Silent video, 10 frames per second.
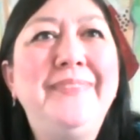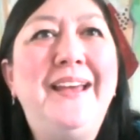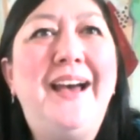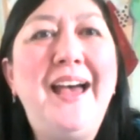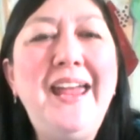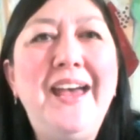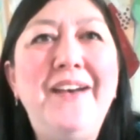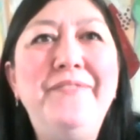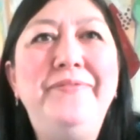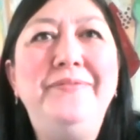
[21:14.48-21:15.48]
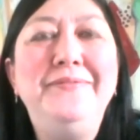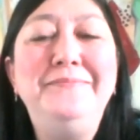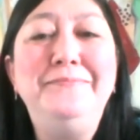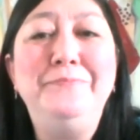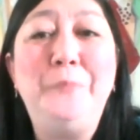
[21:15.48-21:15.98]
I have,
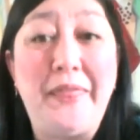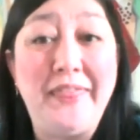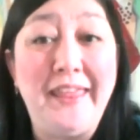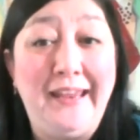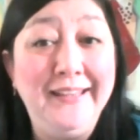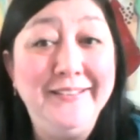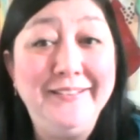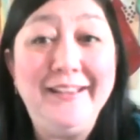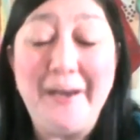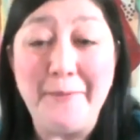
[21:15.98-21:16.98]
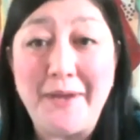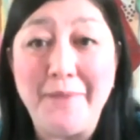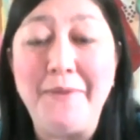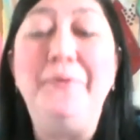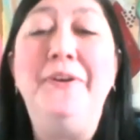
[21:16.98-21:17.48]
we think, an
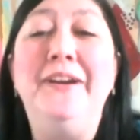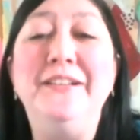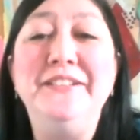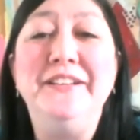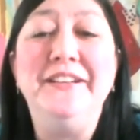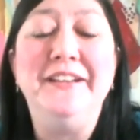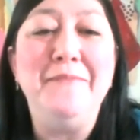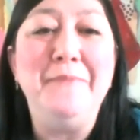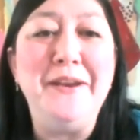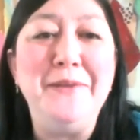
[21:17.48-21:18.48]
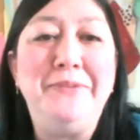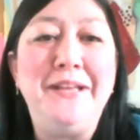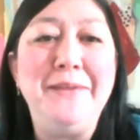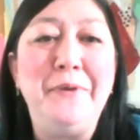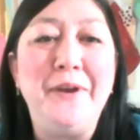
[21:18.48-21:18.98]
upcoming production of my new
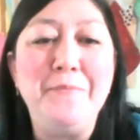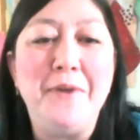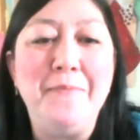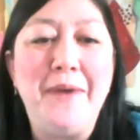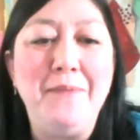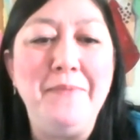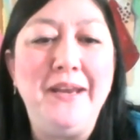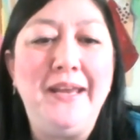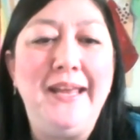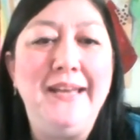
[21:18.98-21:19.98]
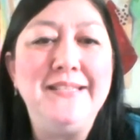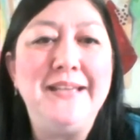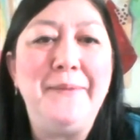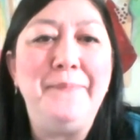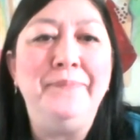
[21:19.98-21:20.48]
play, Burning Mom, happening at
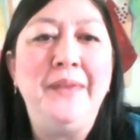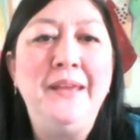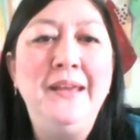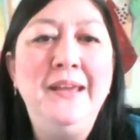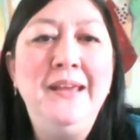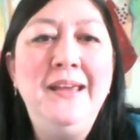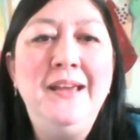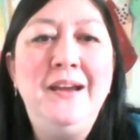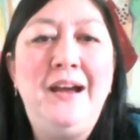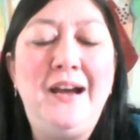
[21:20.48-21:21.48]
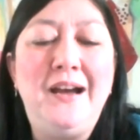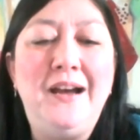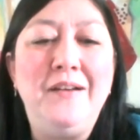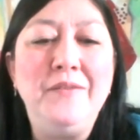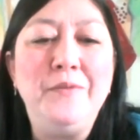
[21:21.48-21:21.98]

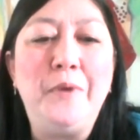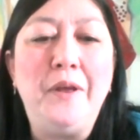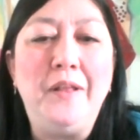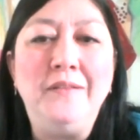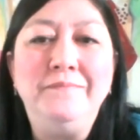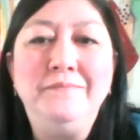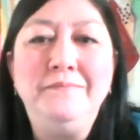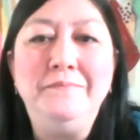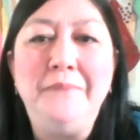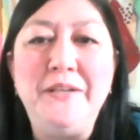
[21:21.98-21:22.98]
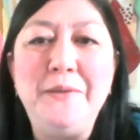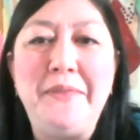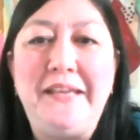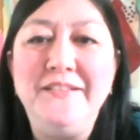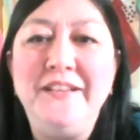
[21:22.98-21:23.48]
the Royal Manitoba
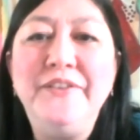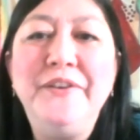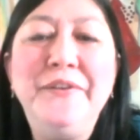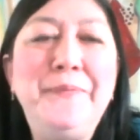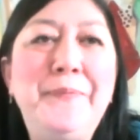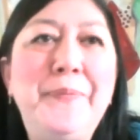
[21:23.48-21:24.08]
Theatre Centre.